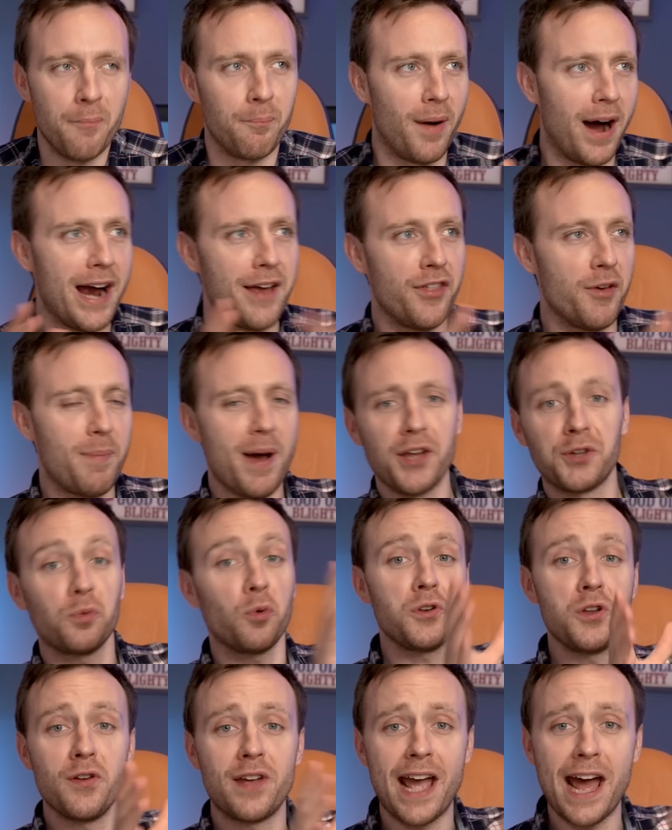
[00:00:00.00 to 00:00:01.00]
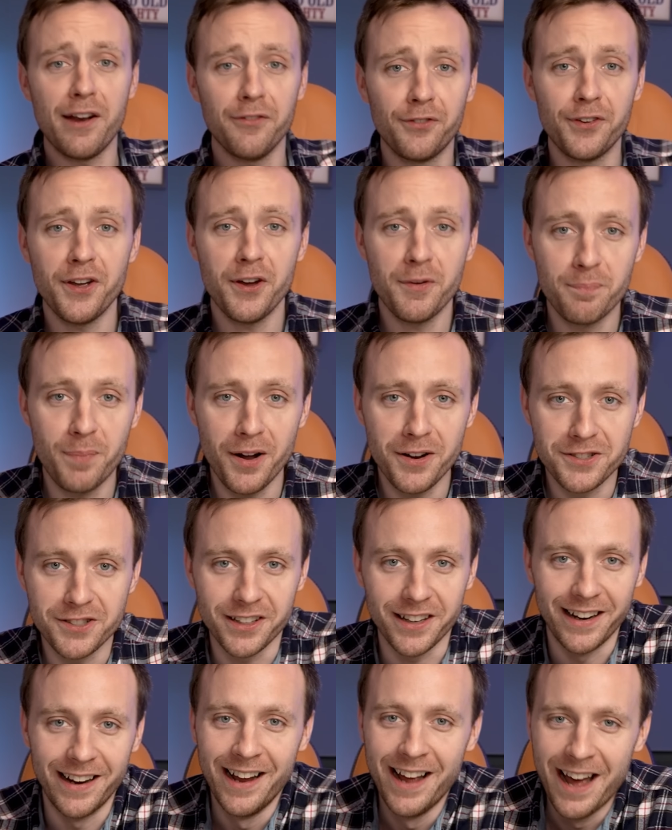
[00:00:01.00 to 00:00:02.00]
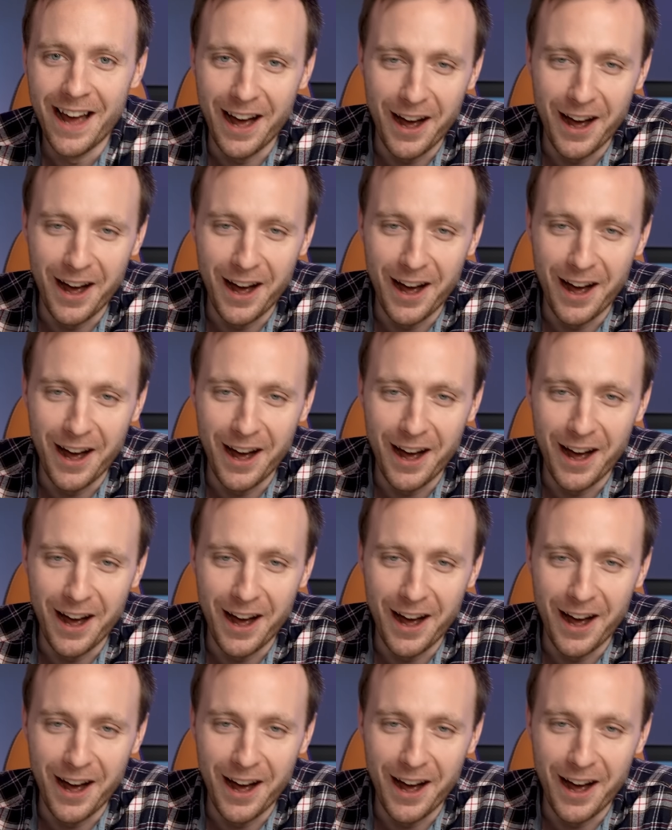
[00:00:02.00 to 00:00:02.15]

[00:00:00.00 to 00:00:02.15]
buy the best one you can for your budget.